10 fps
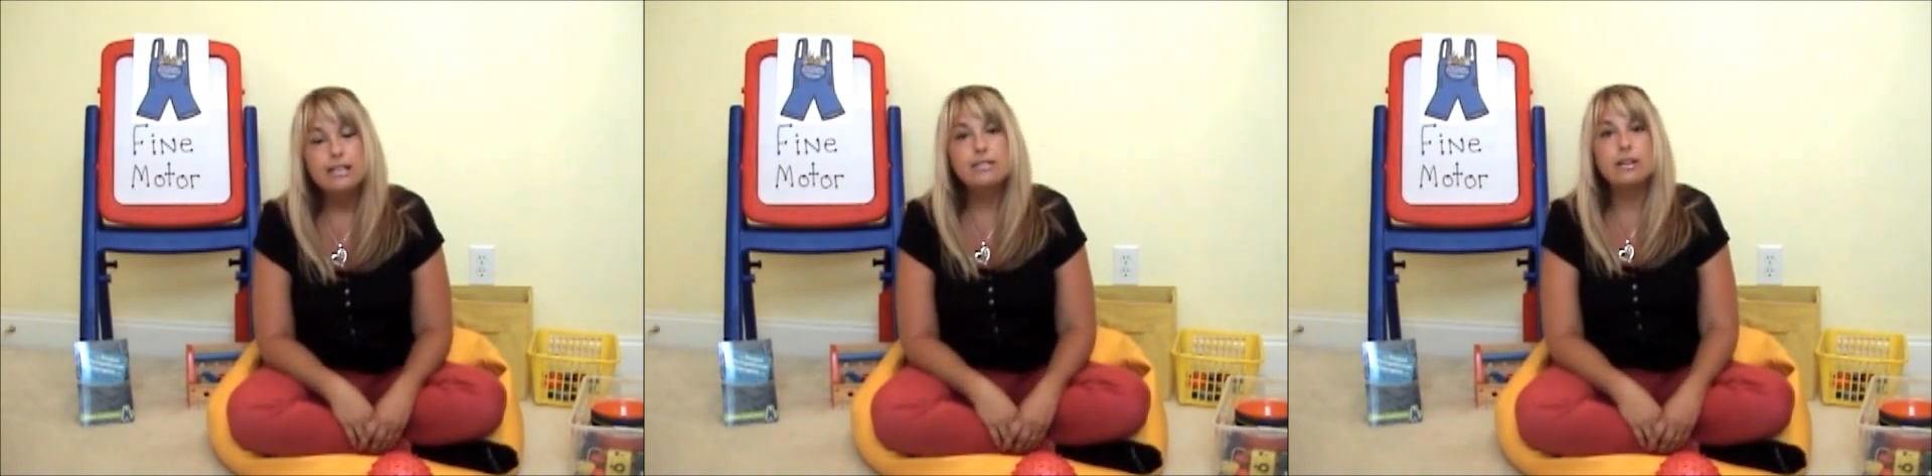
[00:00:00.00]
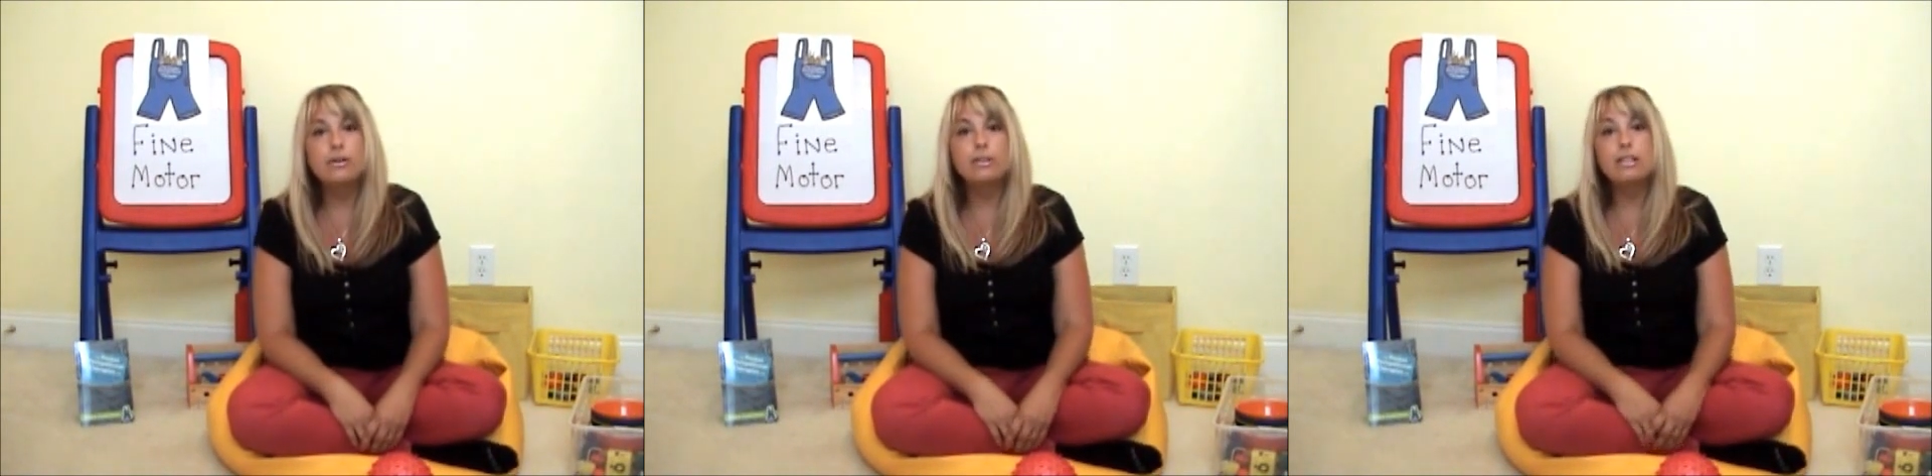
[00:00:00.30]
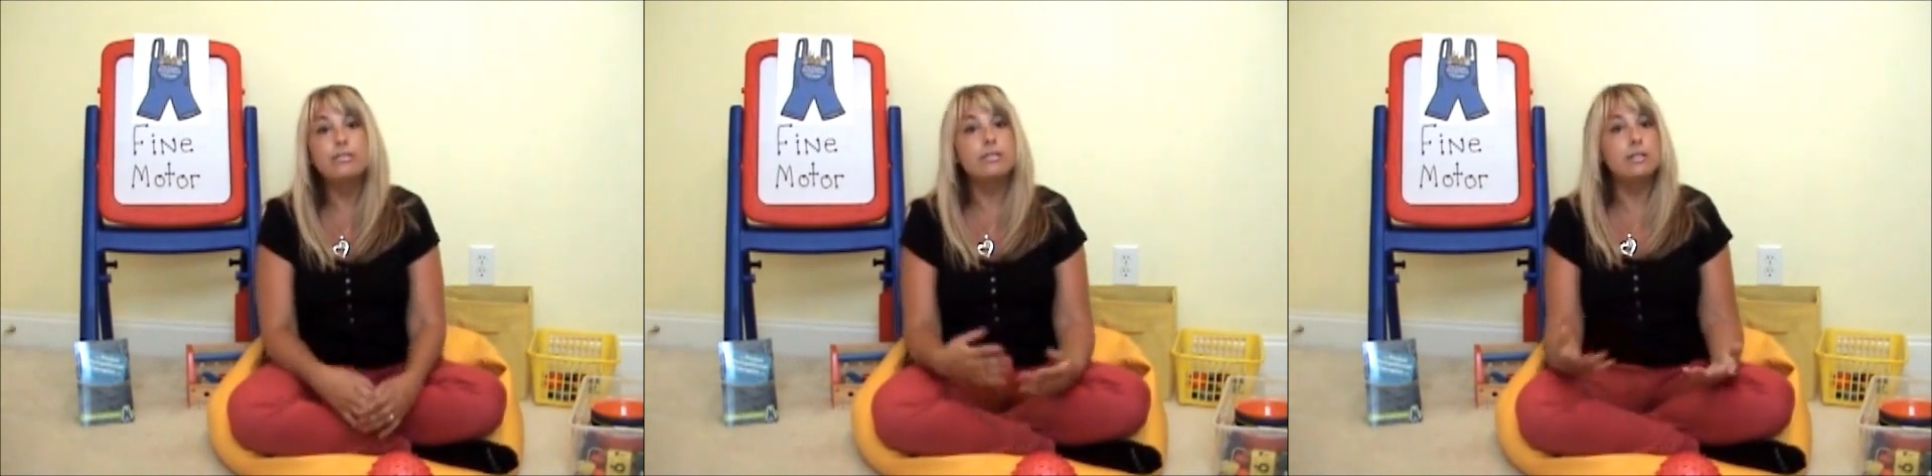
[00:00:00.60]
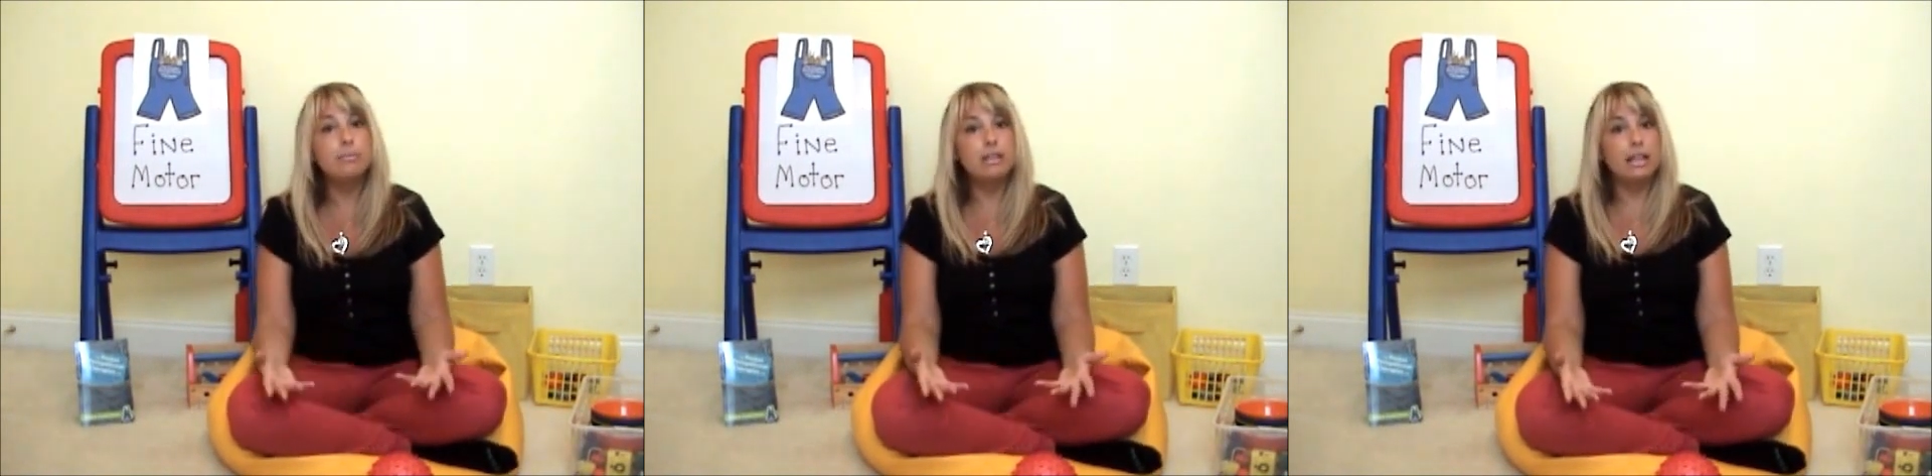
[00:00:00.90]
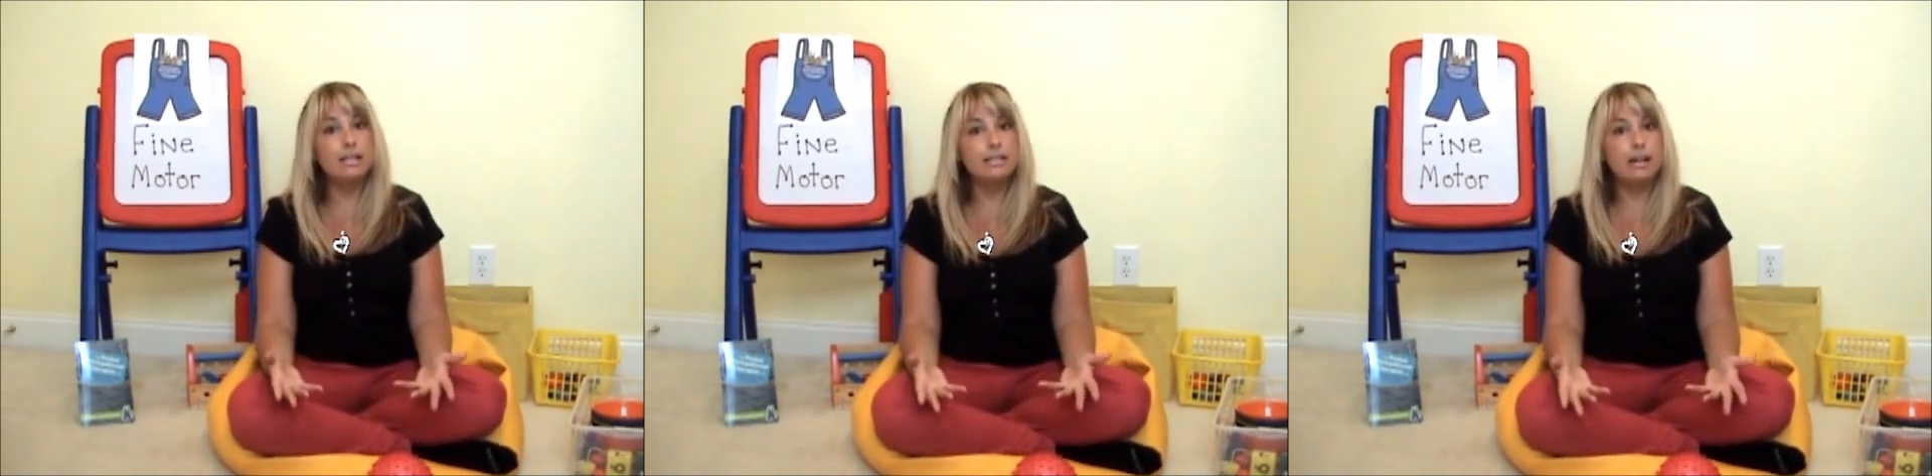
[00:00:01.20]
So these are some
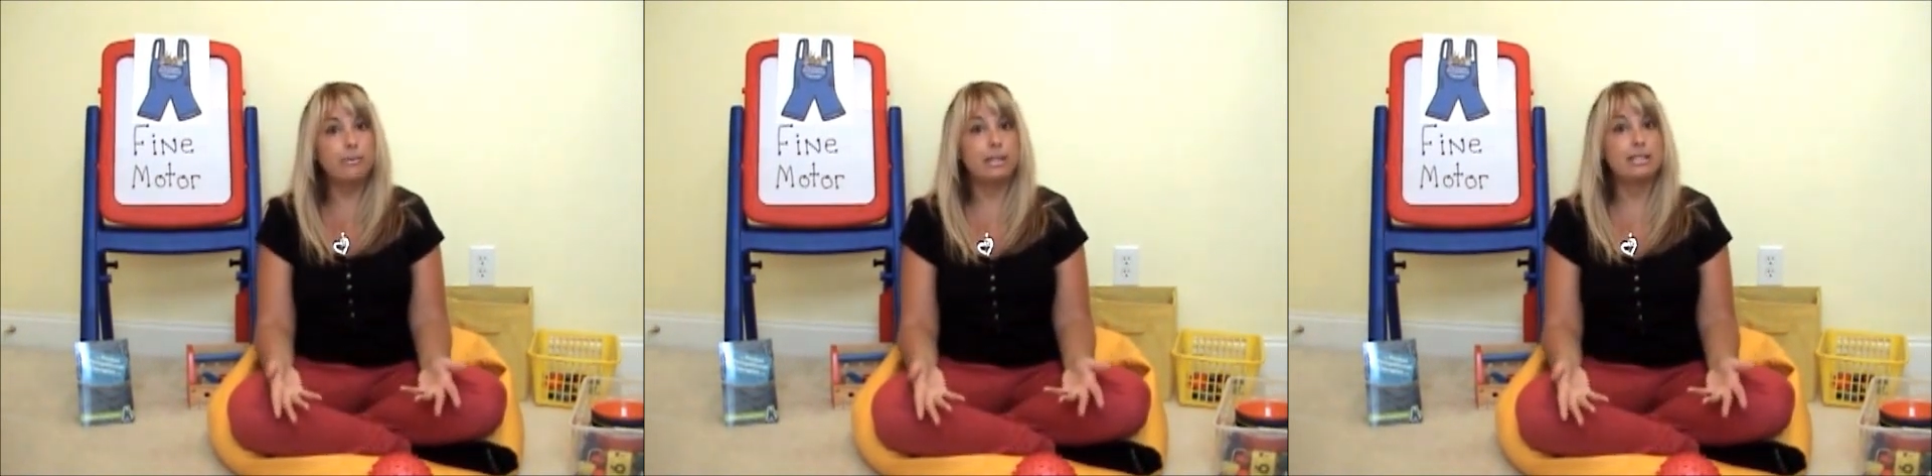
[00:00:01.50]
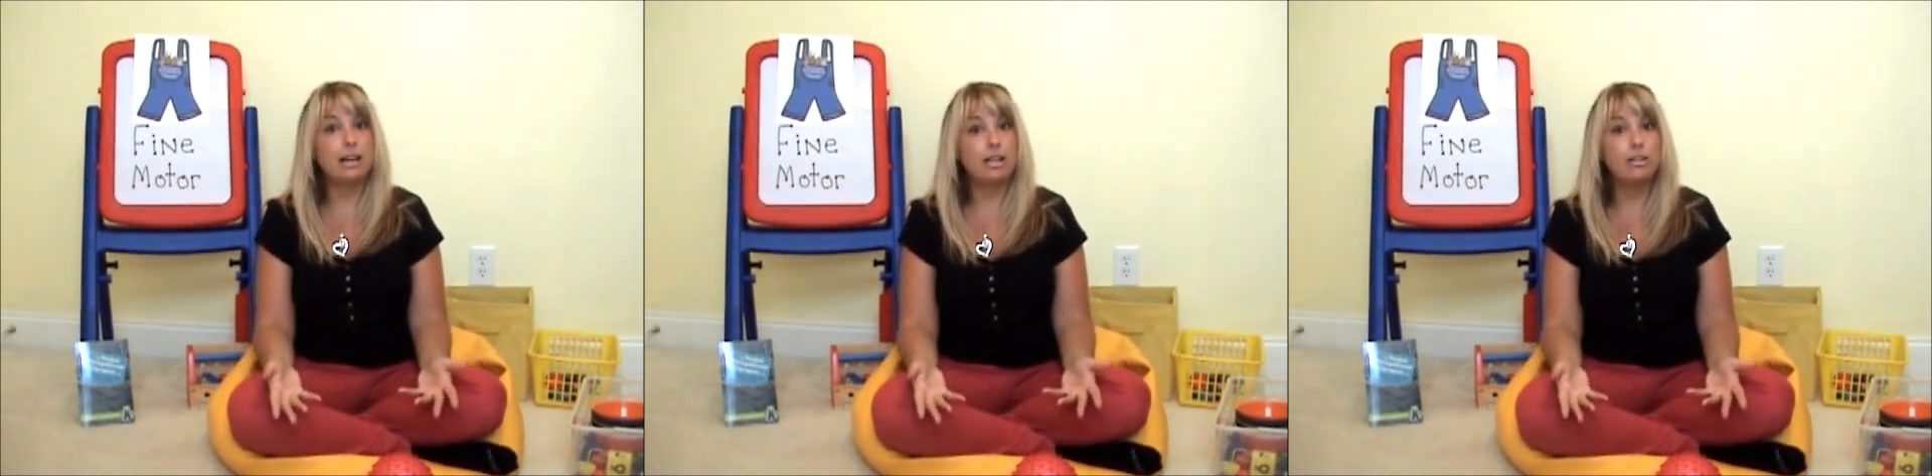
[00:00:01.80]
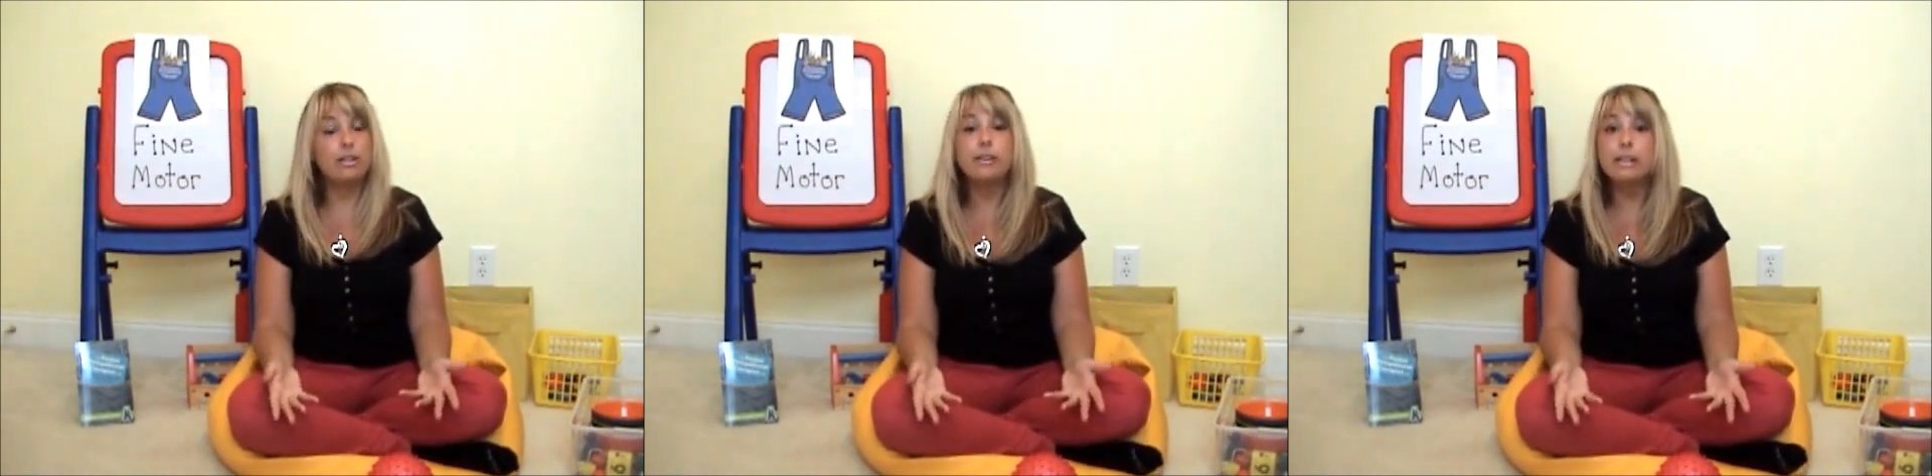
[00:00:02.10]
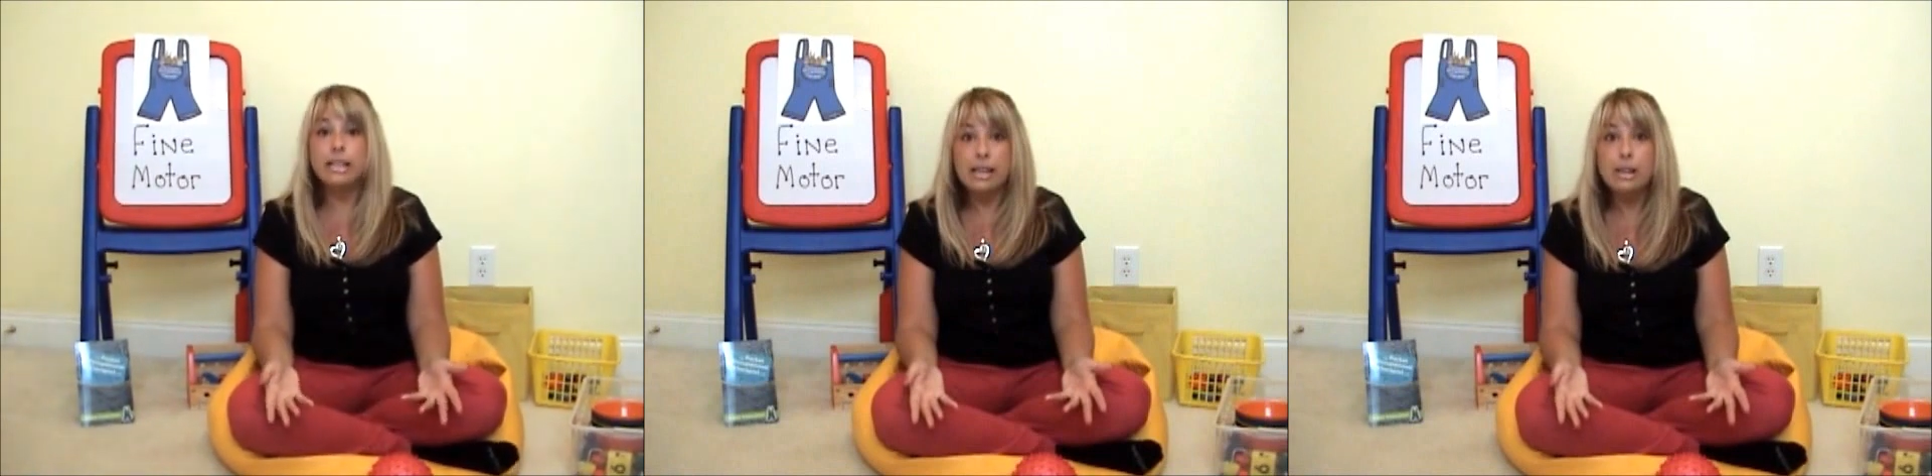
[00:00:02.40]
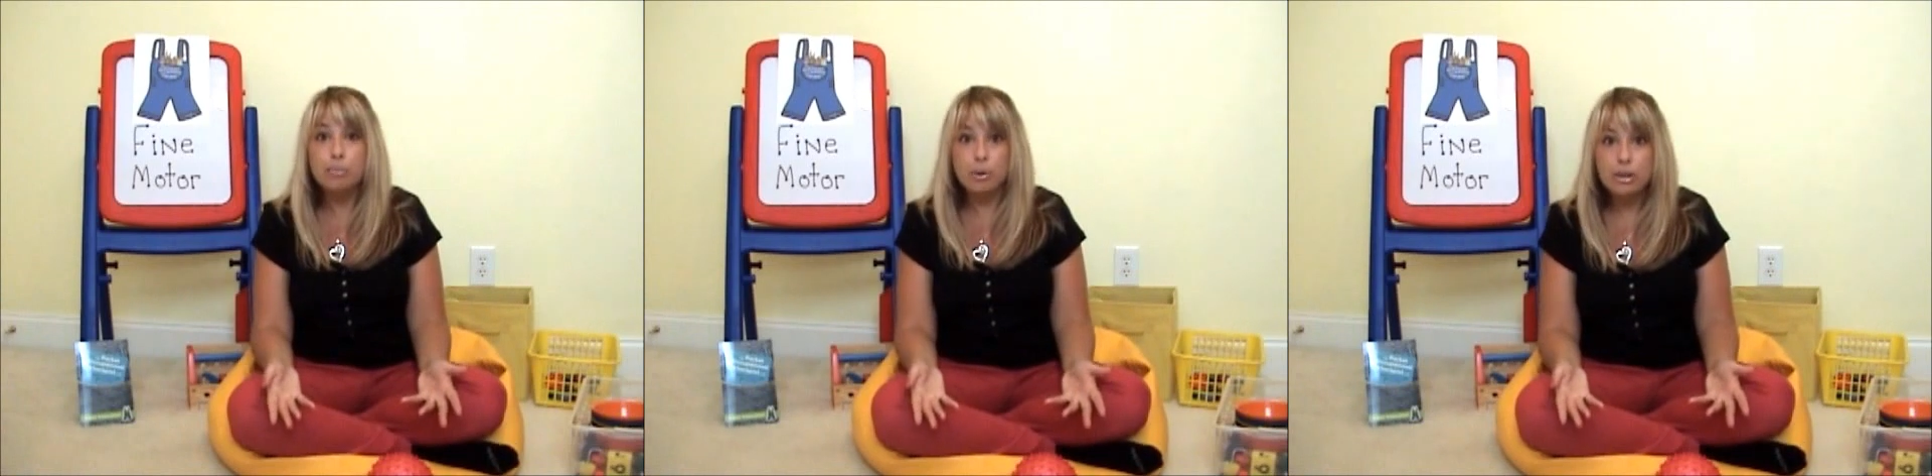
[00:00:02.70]
things that I want to tell you that are in
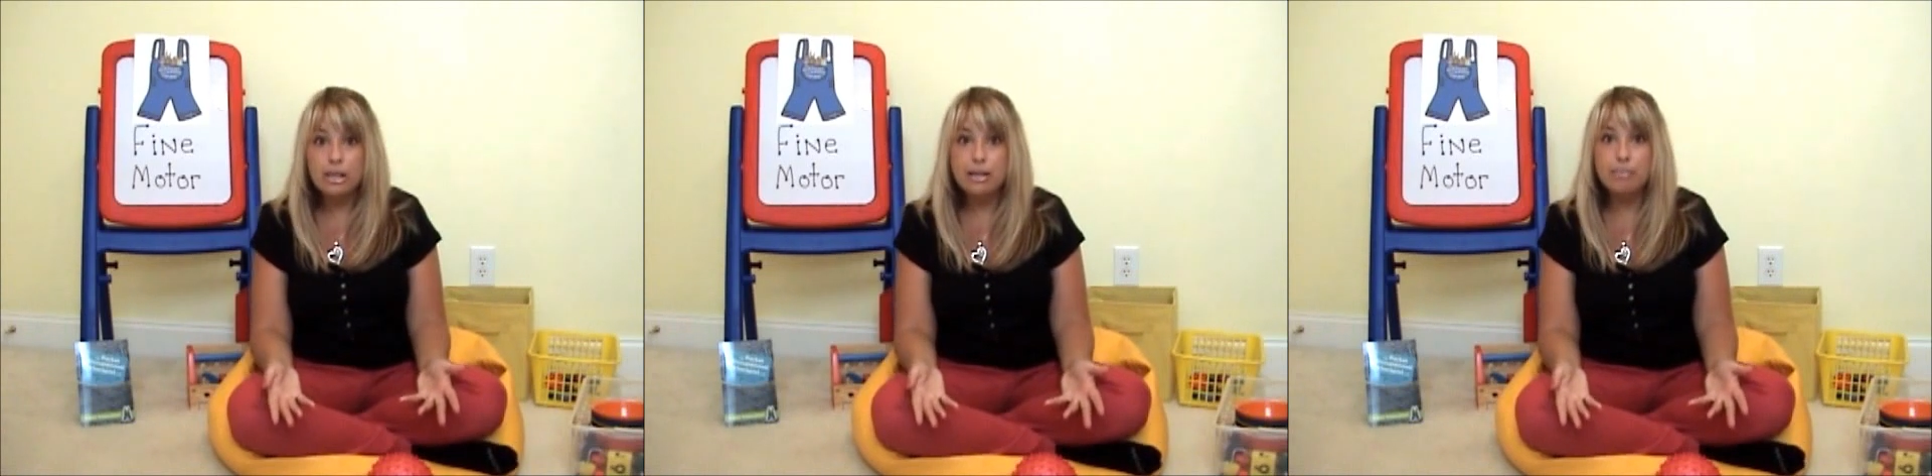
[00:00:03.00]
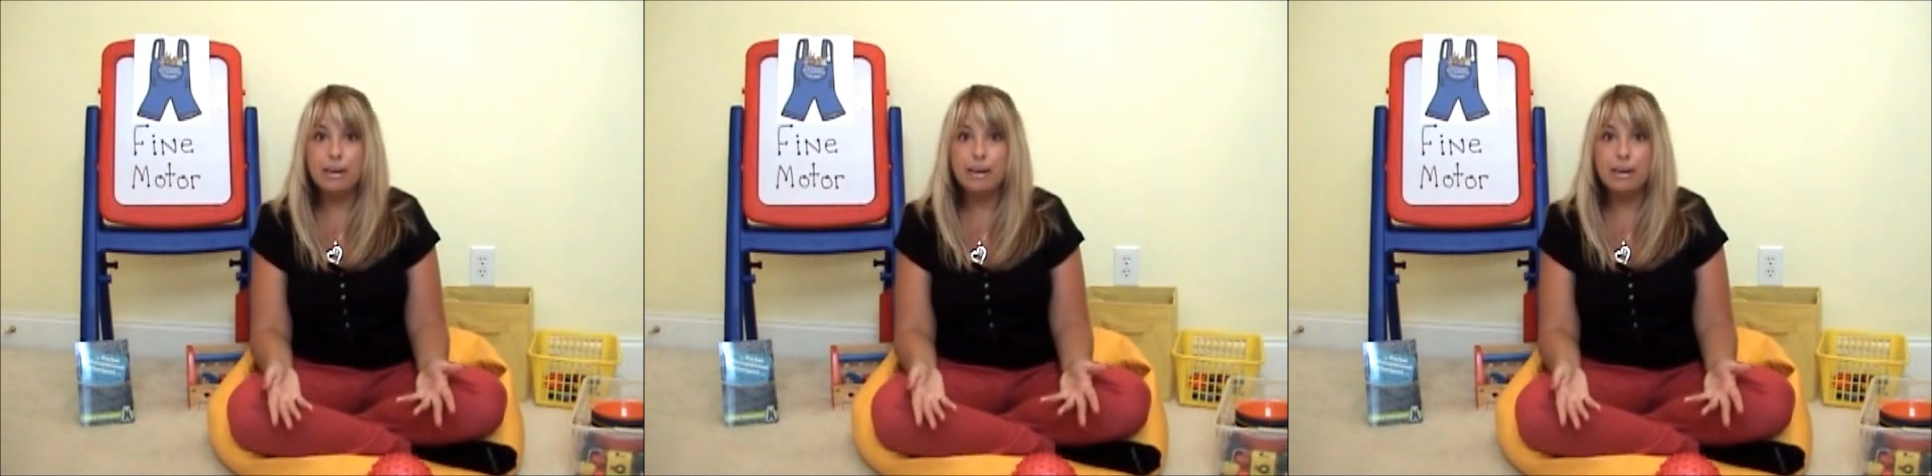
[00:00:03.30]
the book,